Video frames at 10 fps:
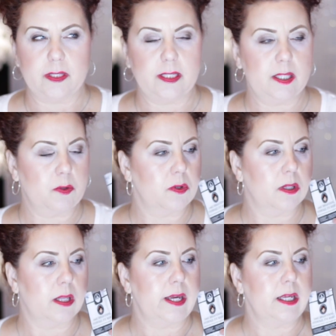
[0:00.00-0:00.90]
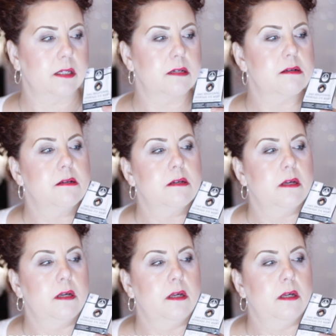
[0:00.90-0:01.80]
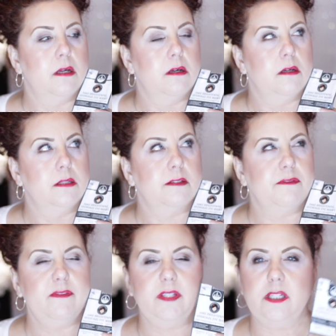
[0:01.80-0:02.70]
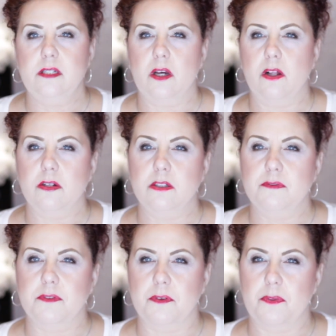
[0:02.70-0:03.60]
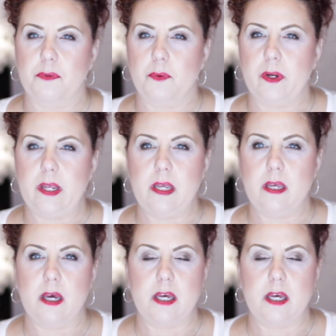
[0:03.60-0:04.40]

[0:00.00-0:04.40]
I think they were like so $15 for three,